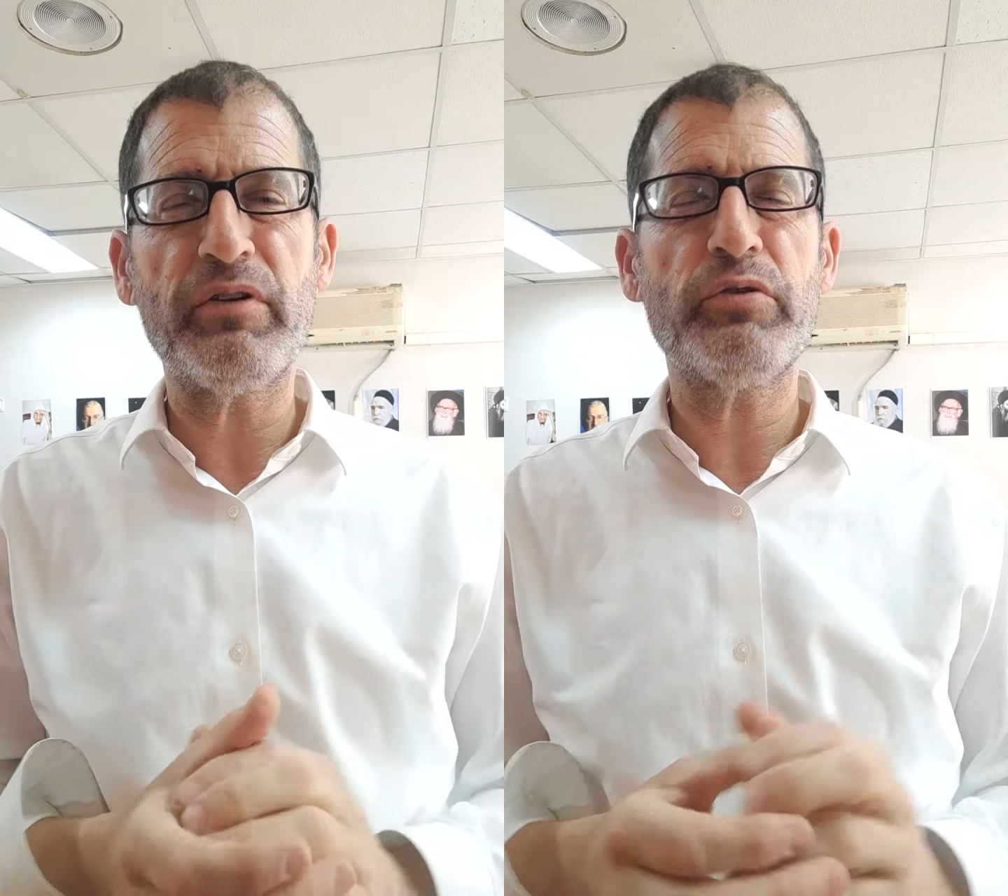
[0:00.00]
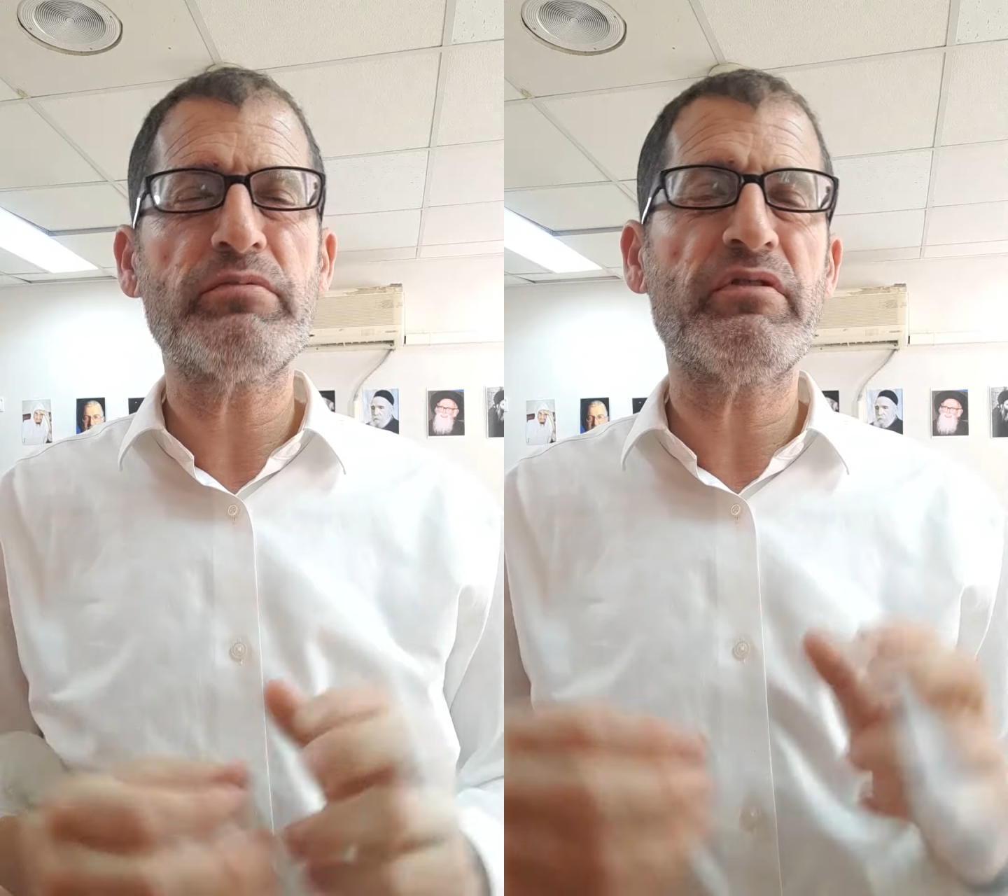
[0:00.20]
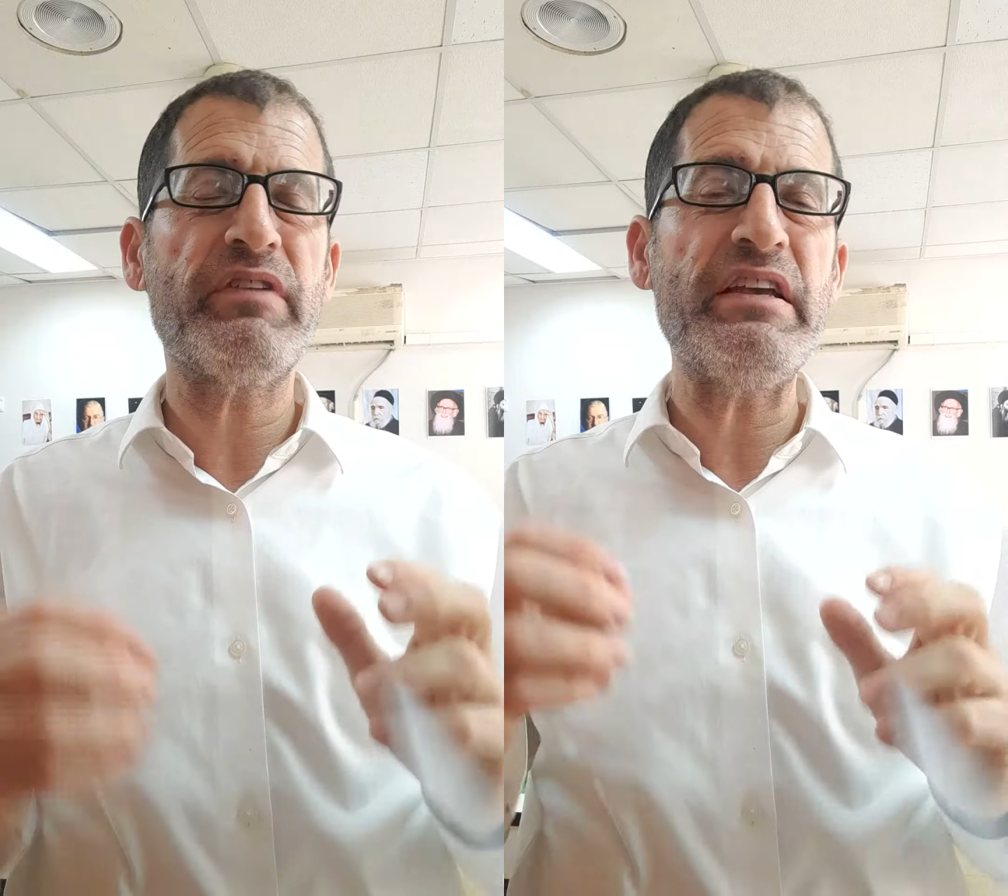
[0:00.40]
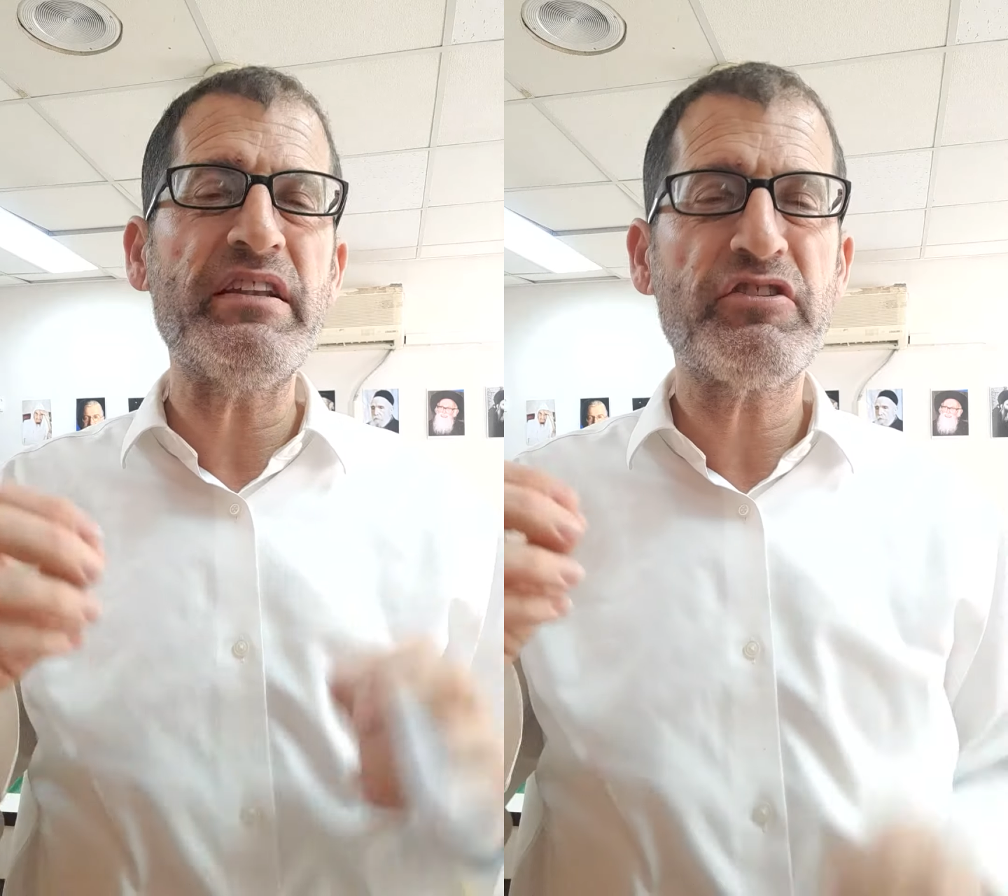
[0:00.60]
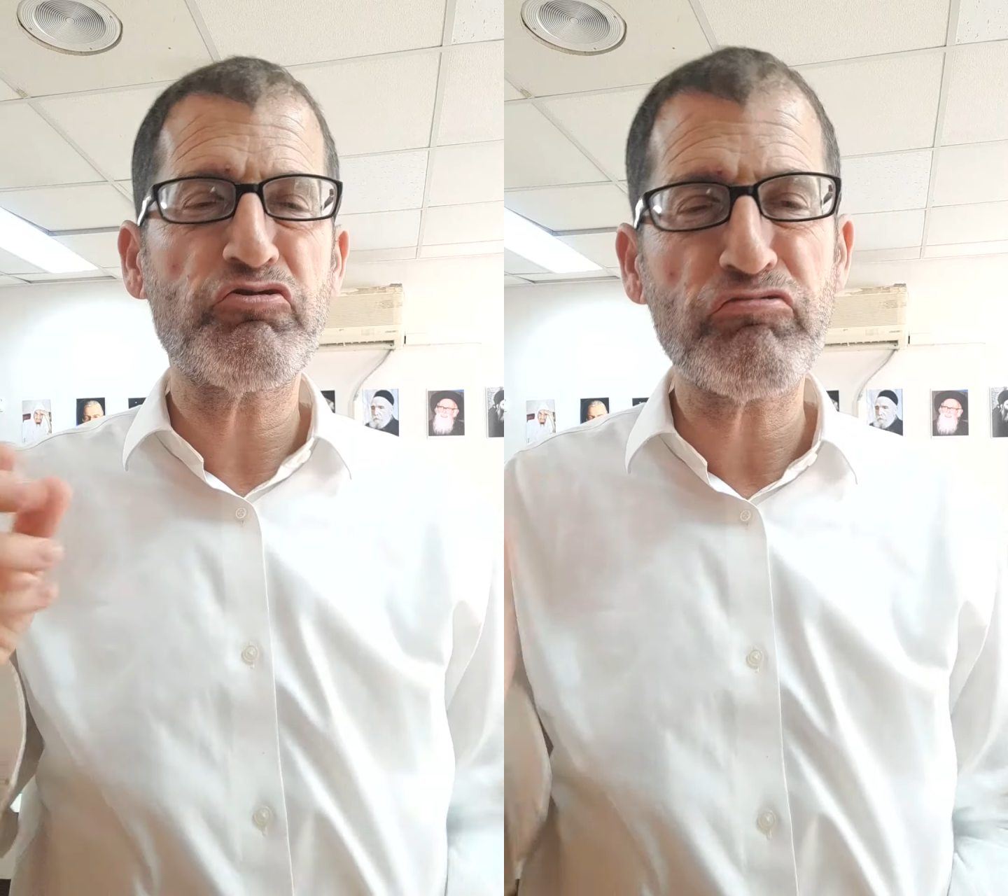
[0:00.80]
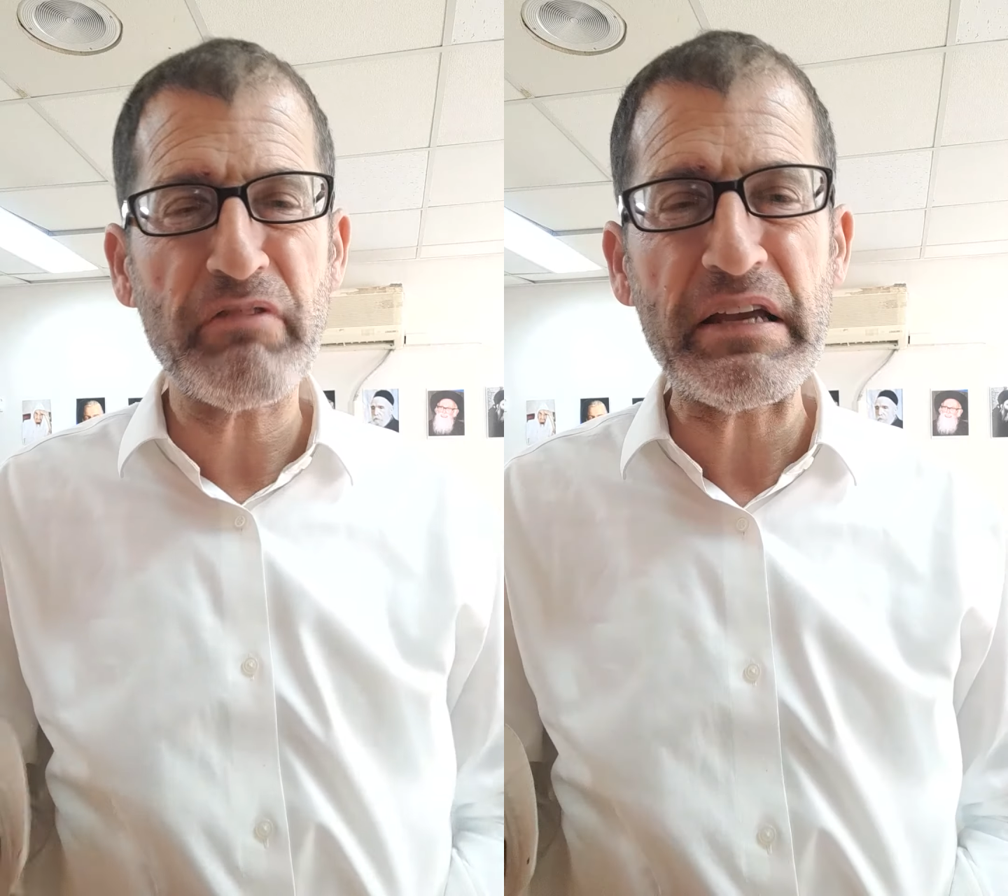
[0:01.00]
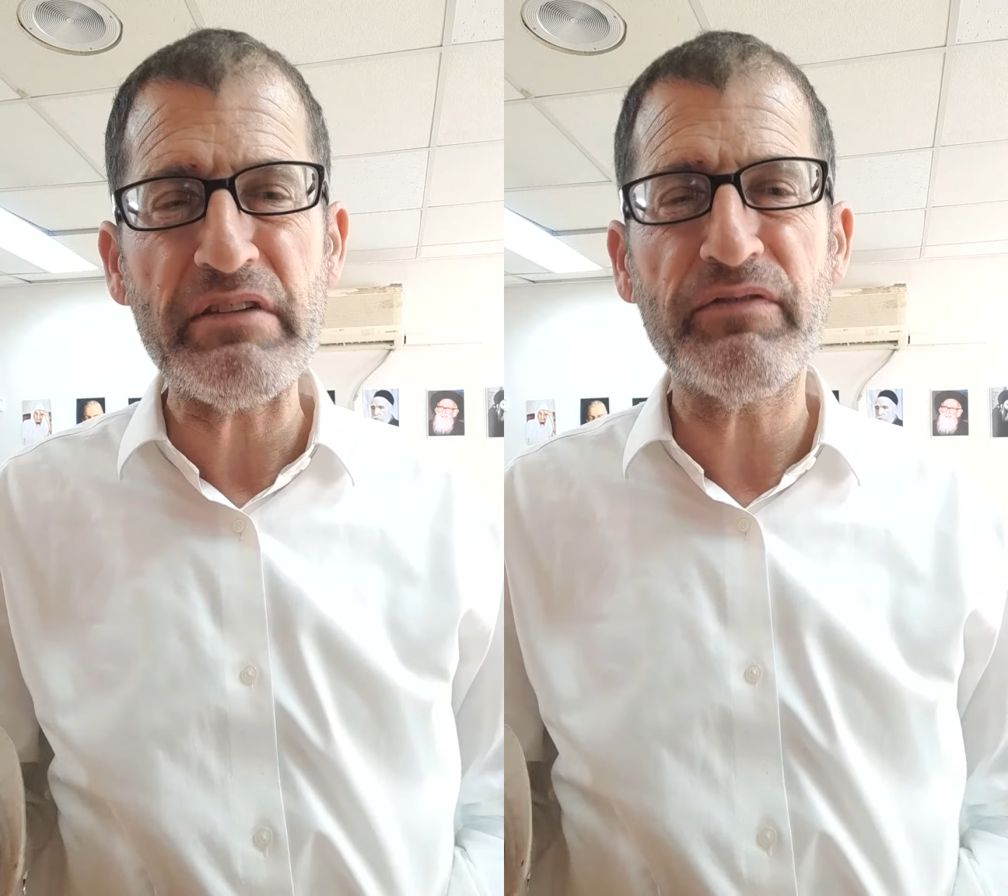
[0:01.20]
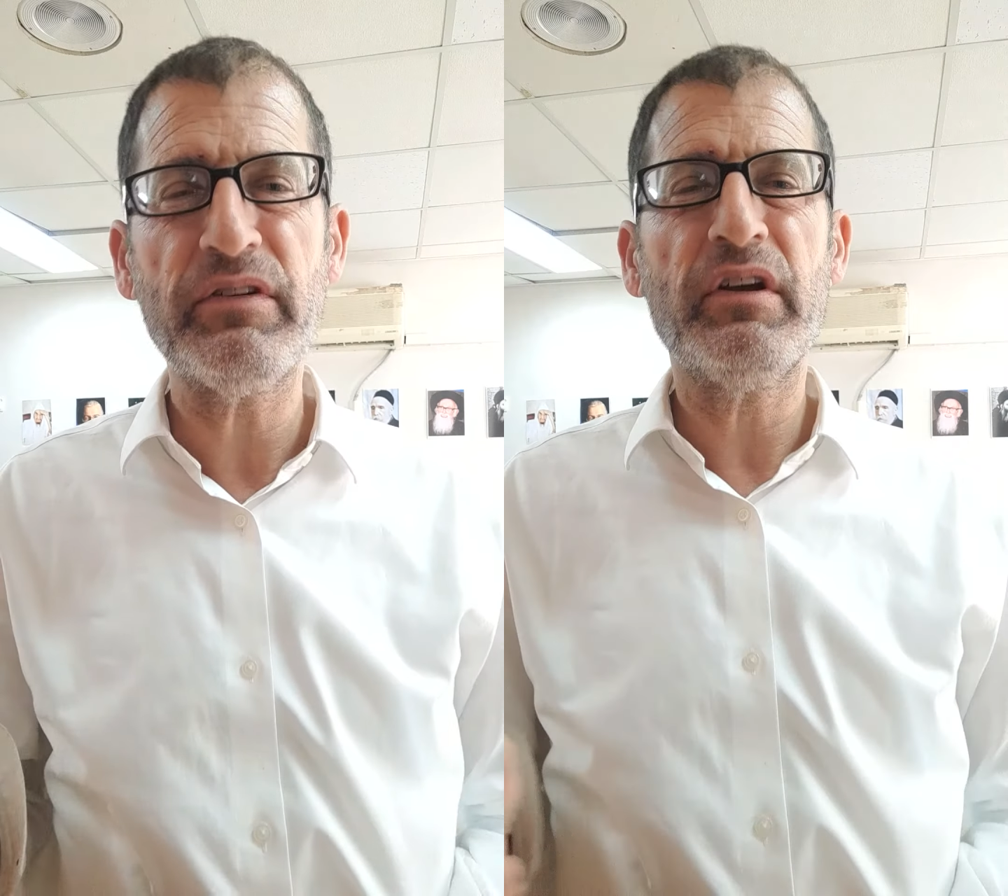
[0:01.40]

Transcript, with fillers: in terms of eating treif,